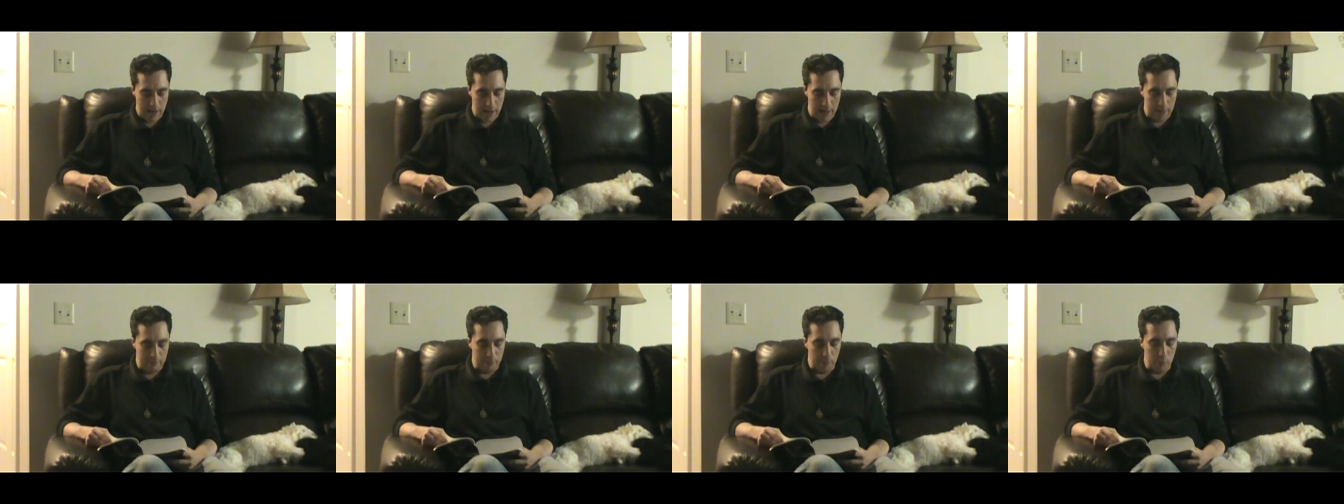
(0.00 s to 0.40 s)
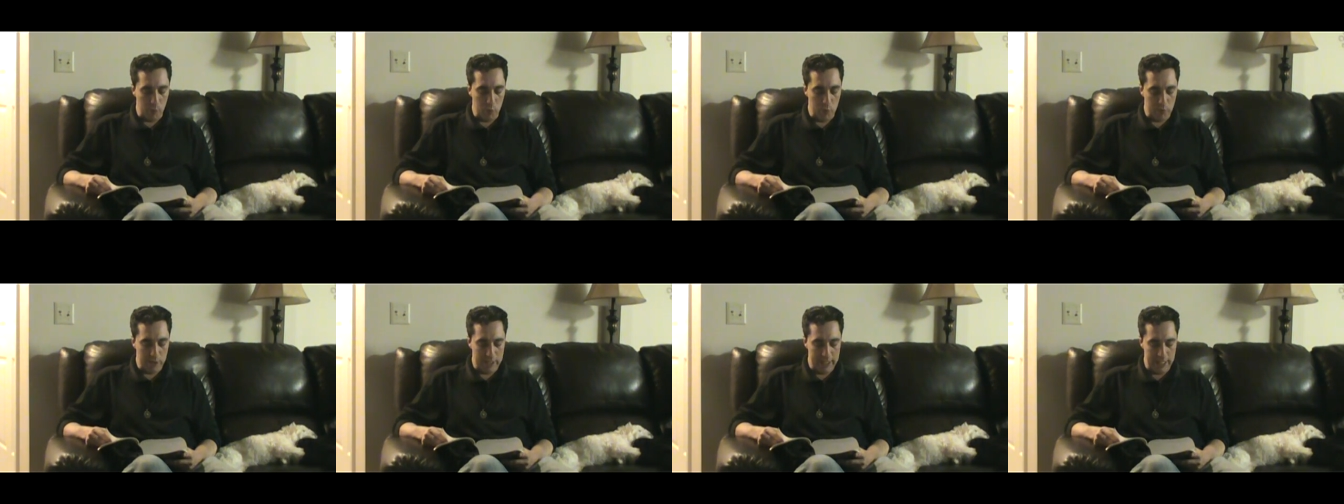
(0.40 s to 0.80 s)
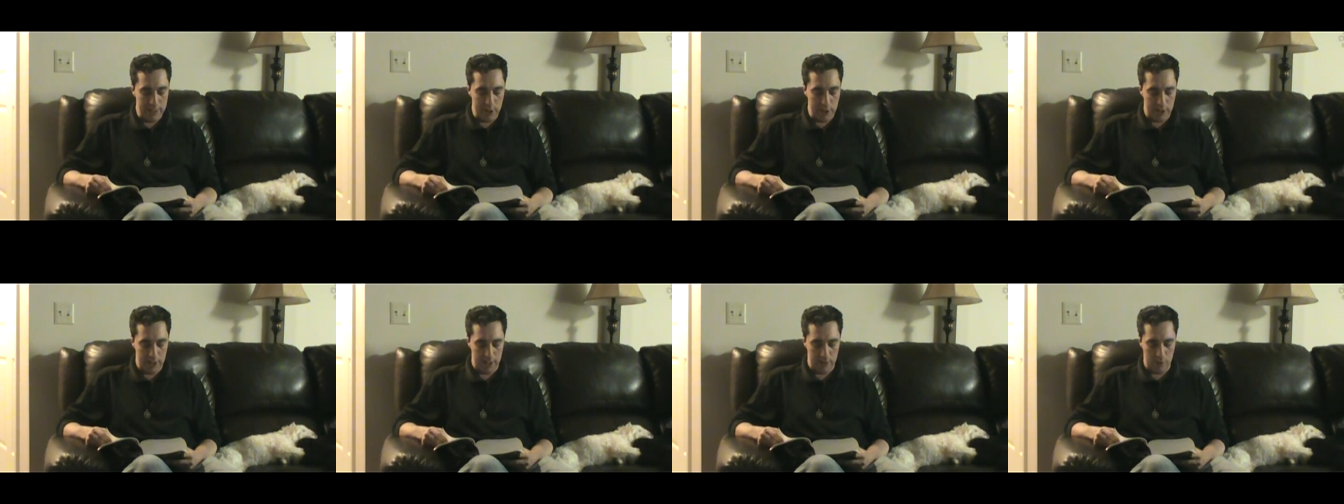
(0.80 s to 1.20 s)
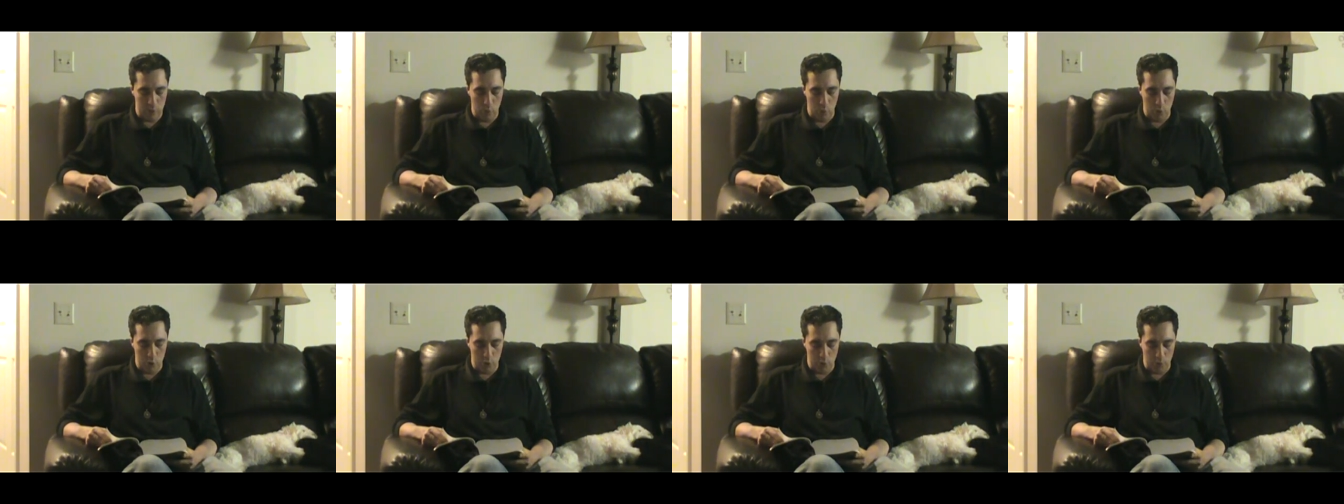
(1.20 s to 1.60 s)
and from whose
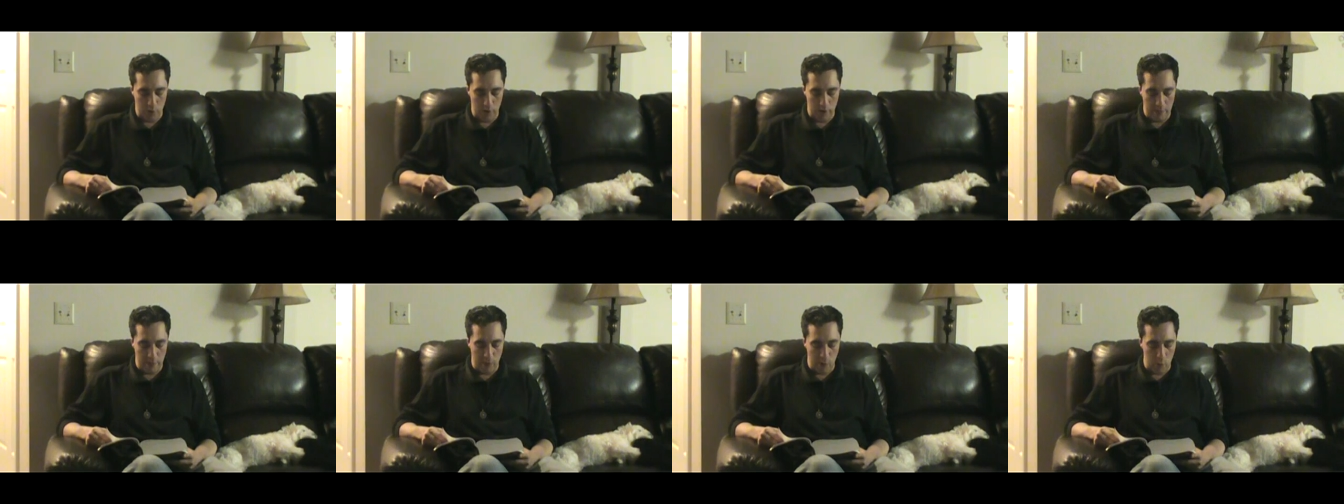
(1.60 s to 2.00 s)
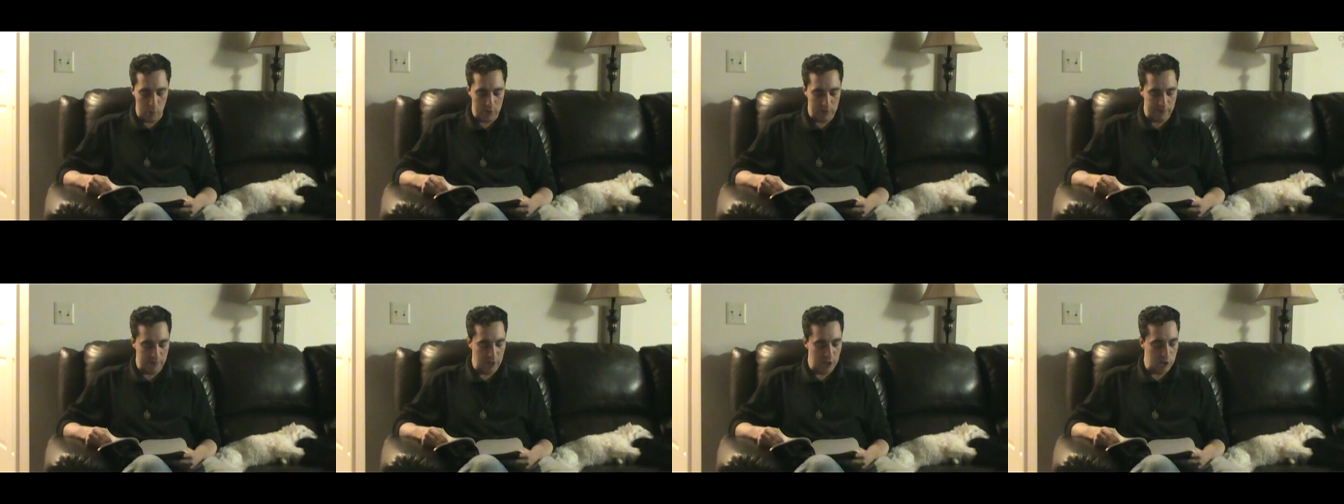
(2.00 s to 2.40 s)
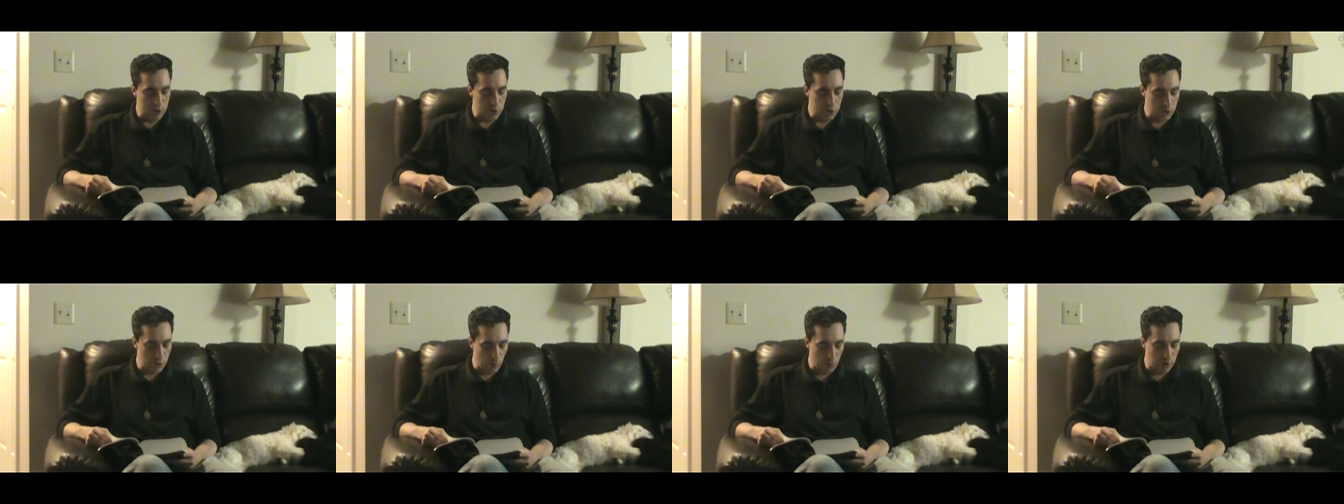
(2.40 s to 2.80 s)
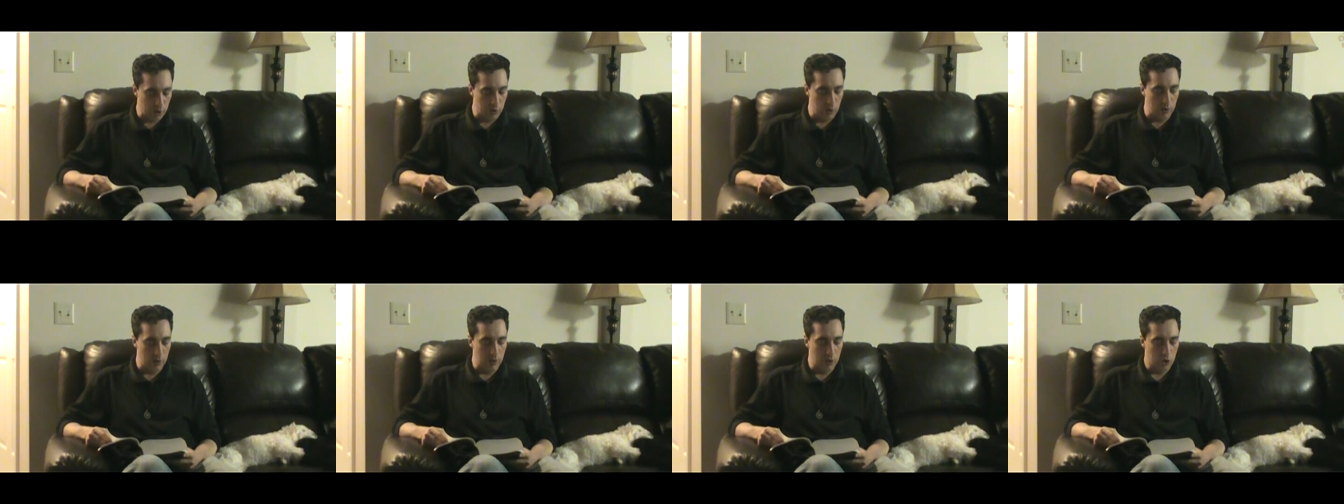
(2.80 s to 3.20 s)
teachings were drawn those of the
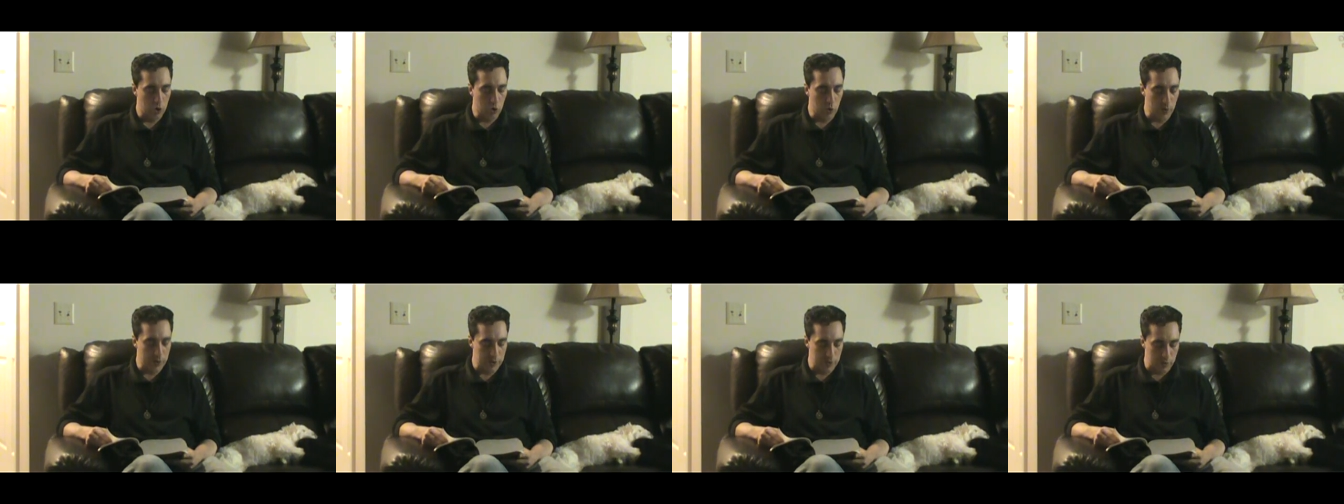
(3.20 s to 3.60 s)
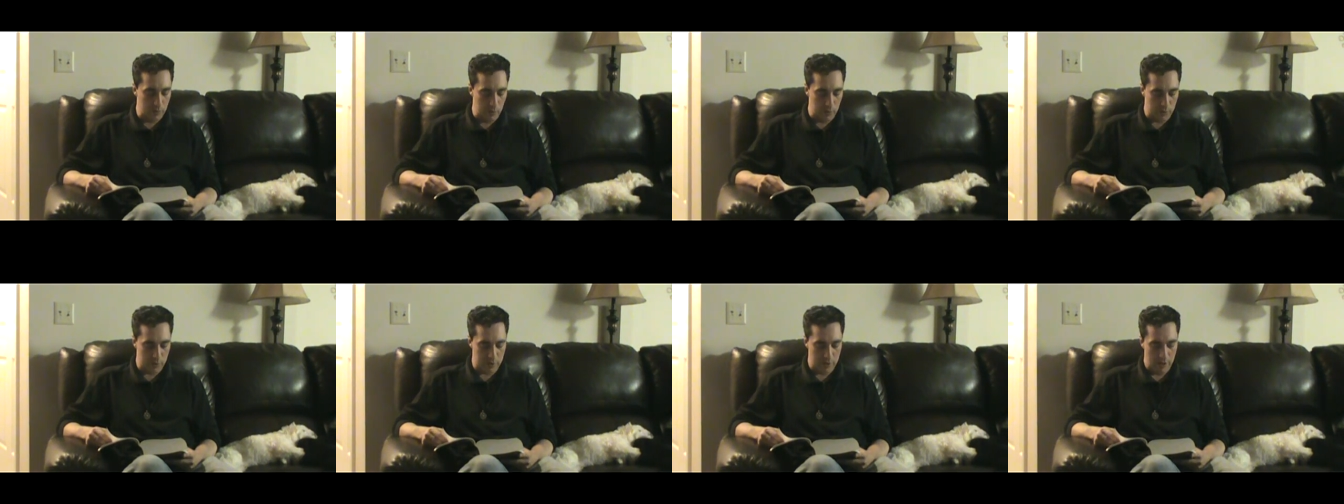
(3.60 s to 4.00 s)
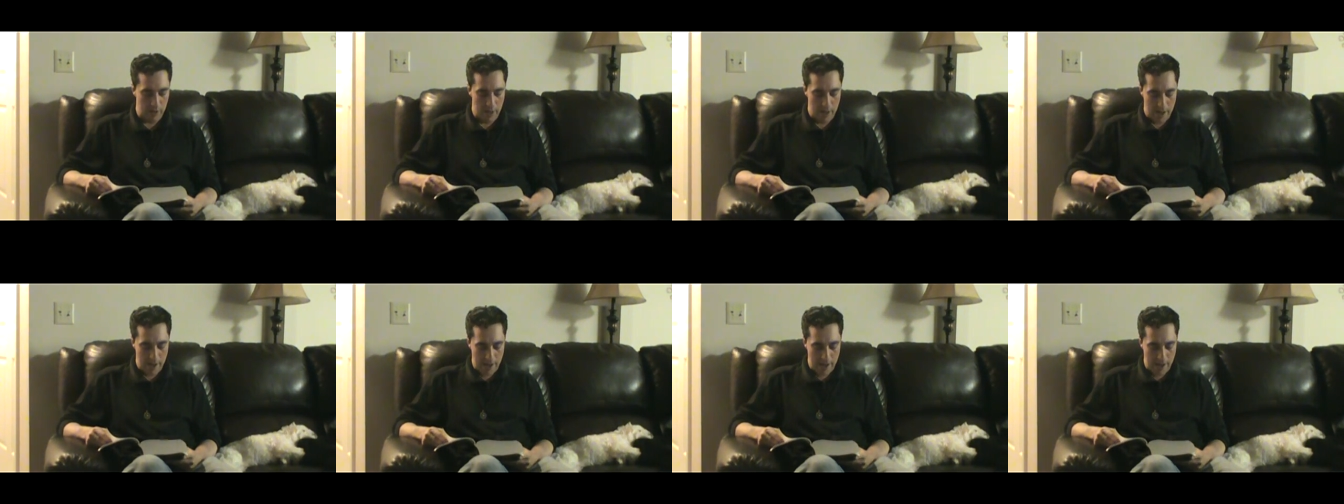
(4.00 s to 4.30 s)
historical Christos.